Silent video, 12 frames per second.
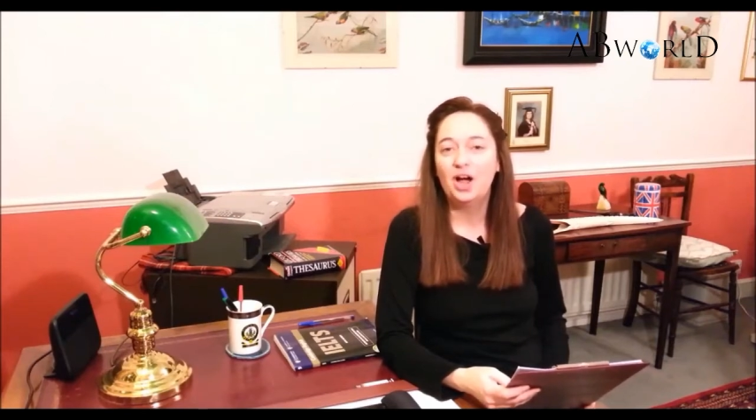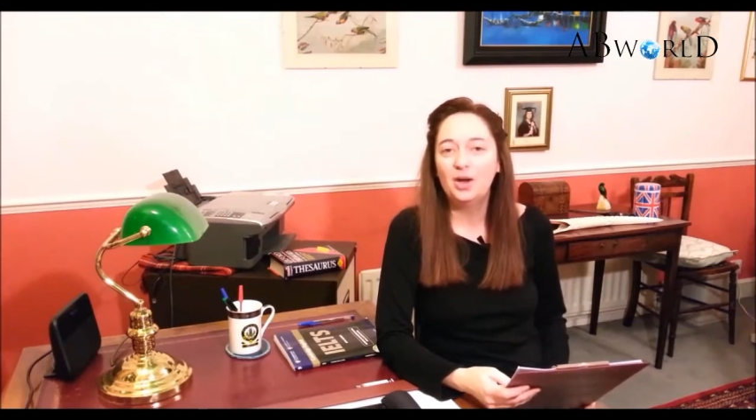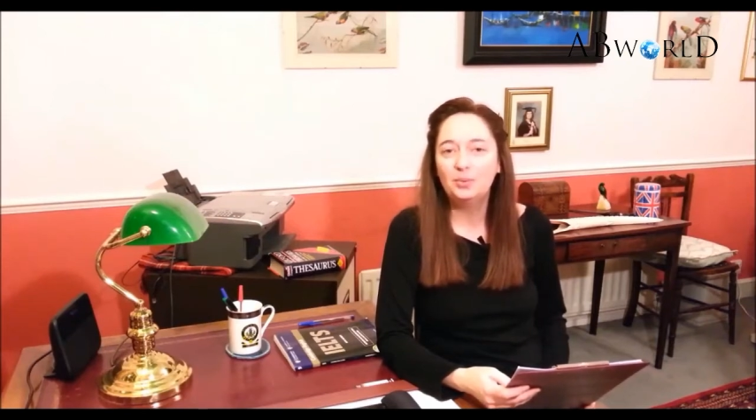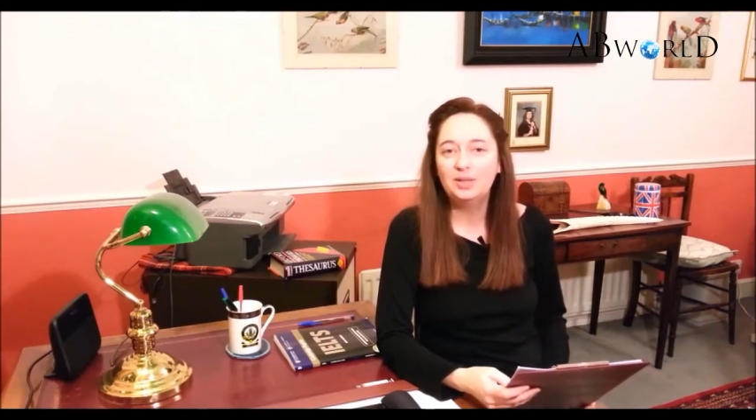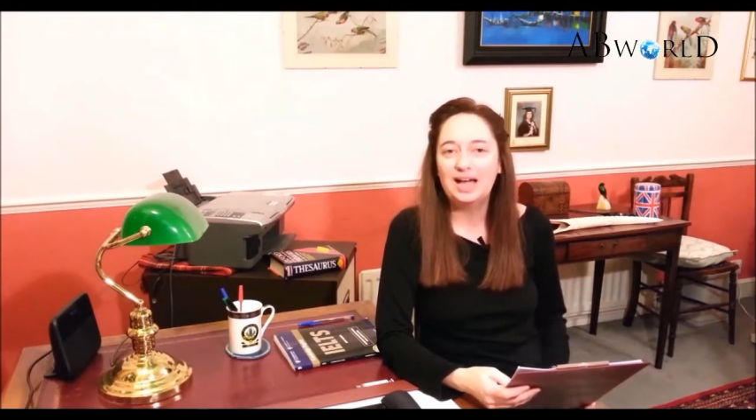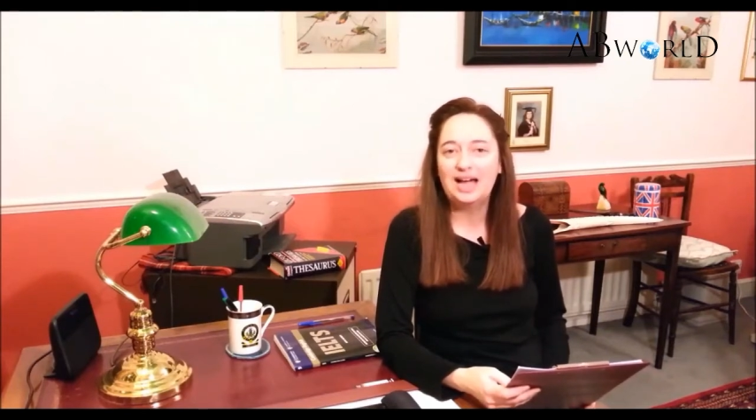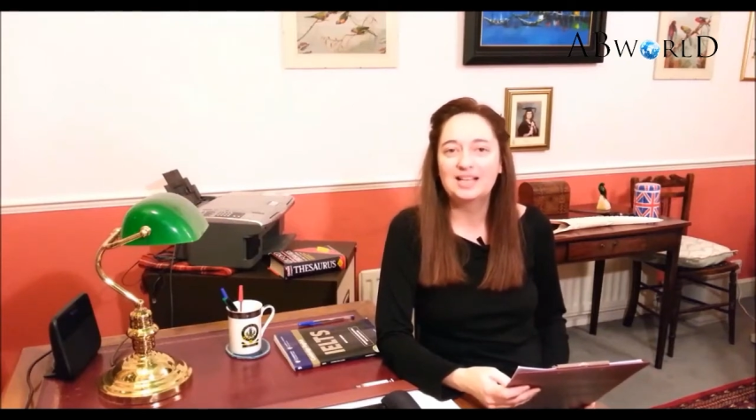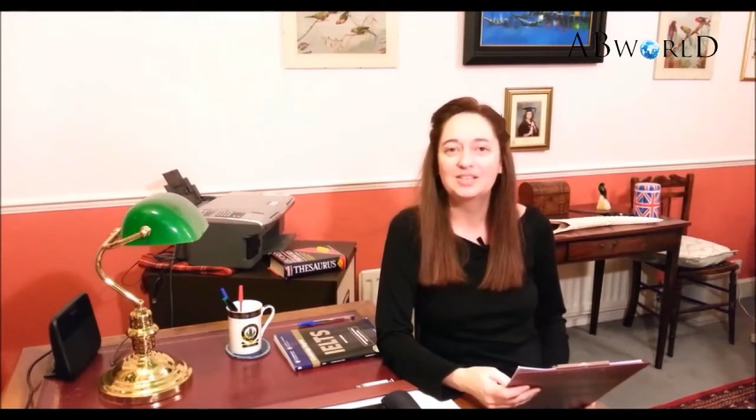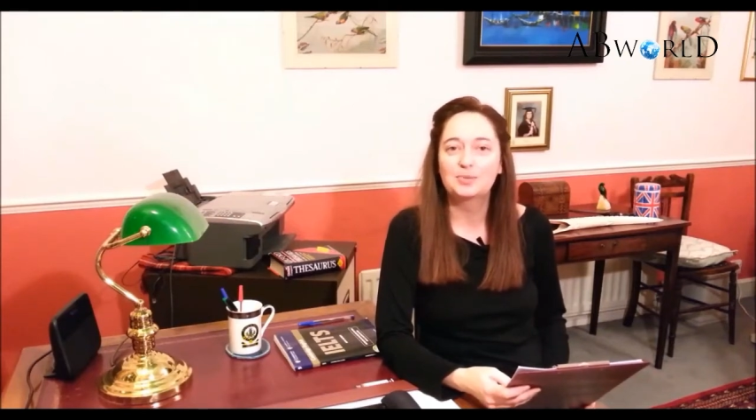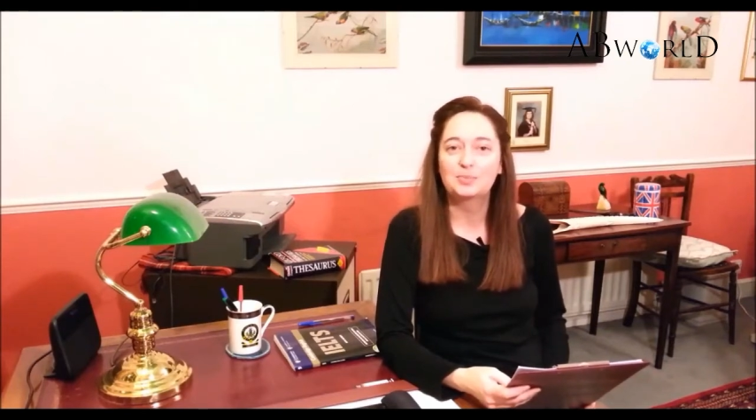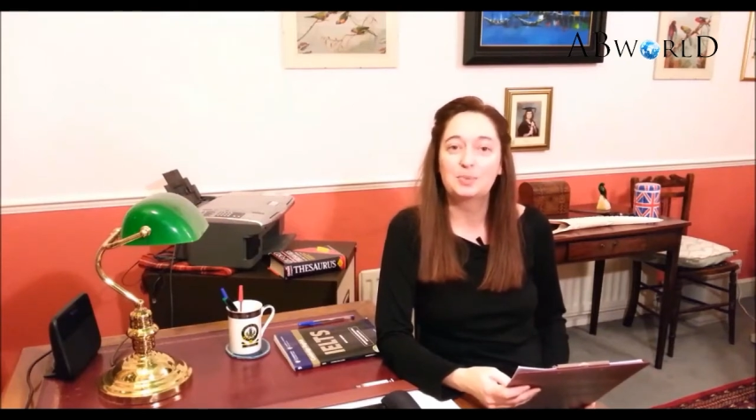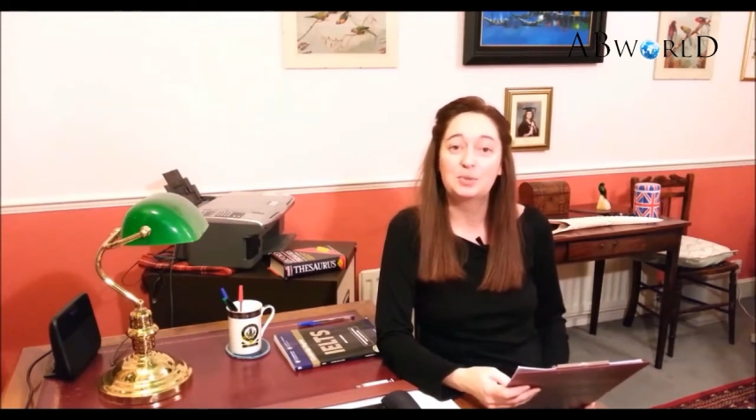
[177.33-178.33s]
I will
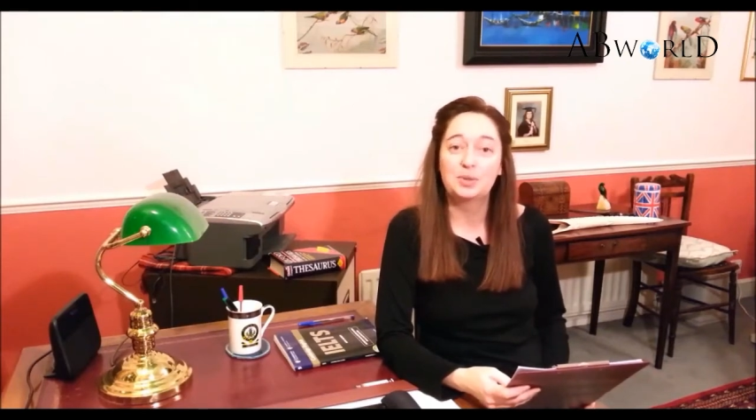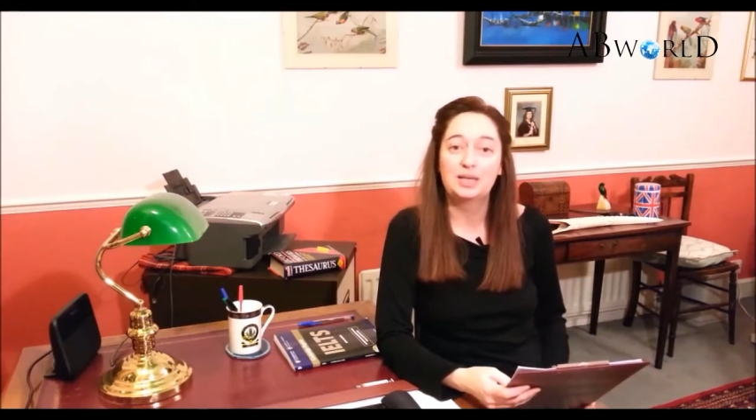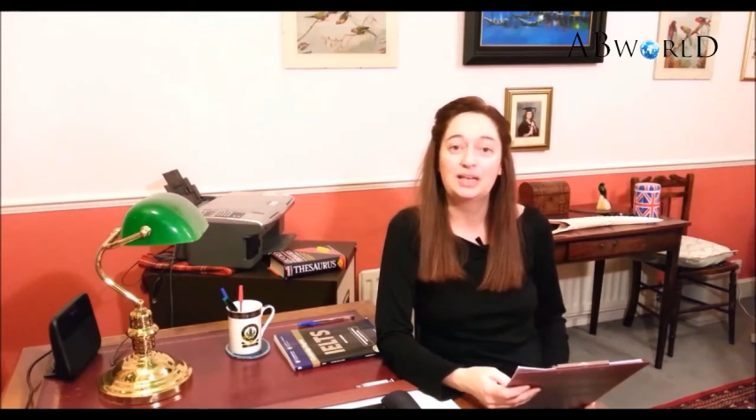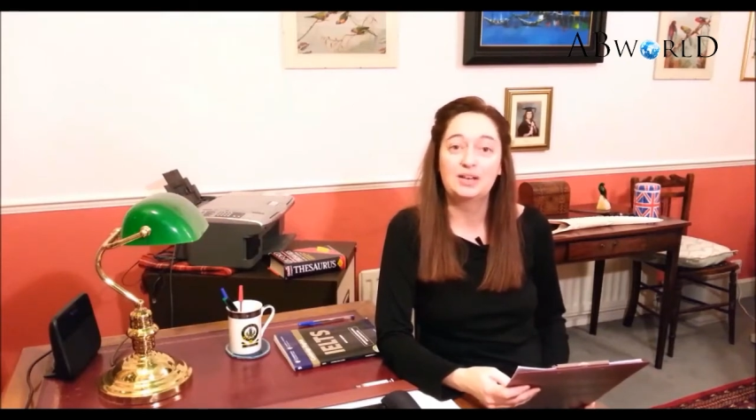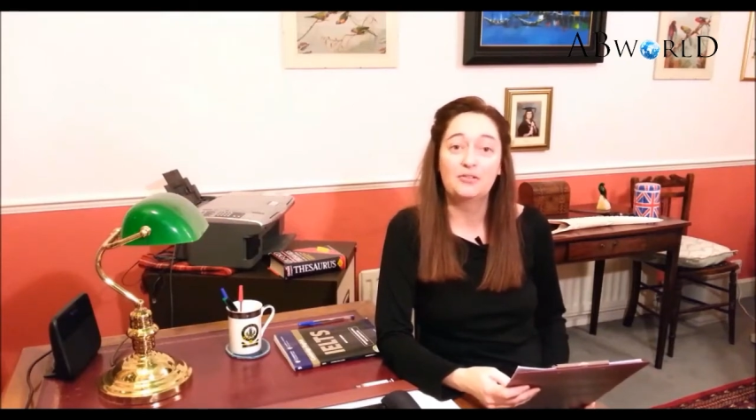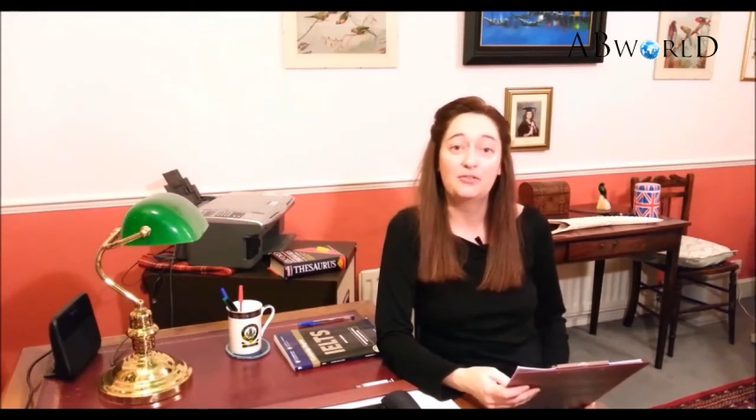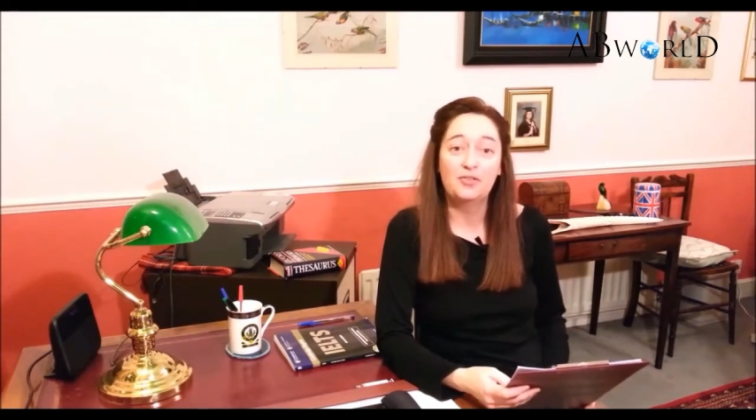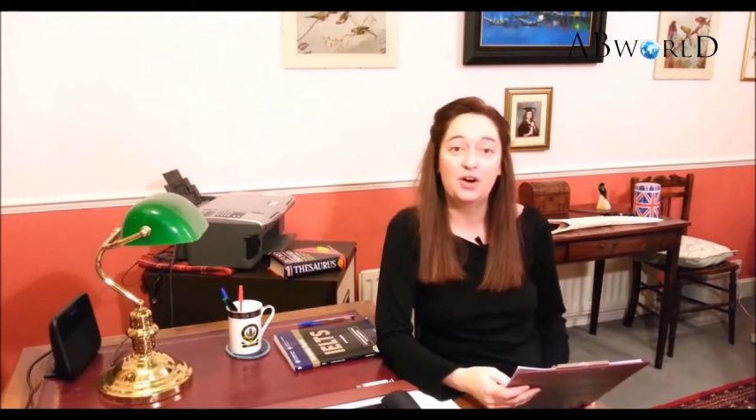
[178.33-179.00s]
ask between